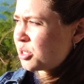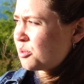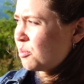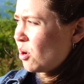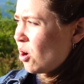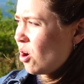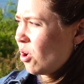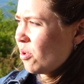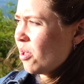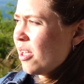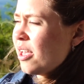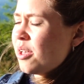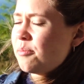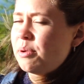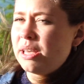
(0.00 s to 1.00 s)
so small,
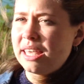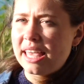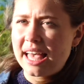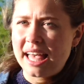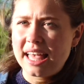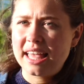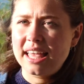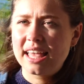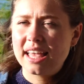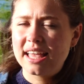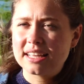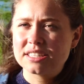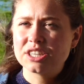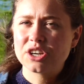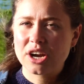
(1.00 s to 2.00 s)
but yet
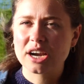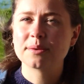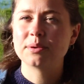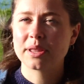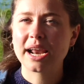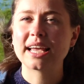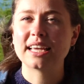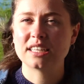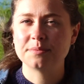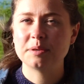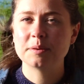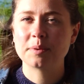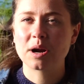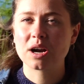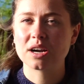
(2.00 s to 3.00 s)
it's incredible that I get
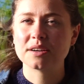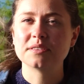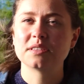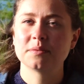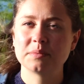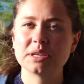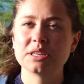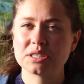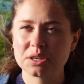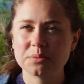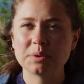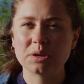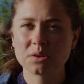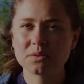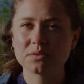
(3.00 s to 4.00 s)
to be a part of something so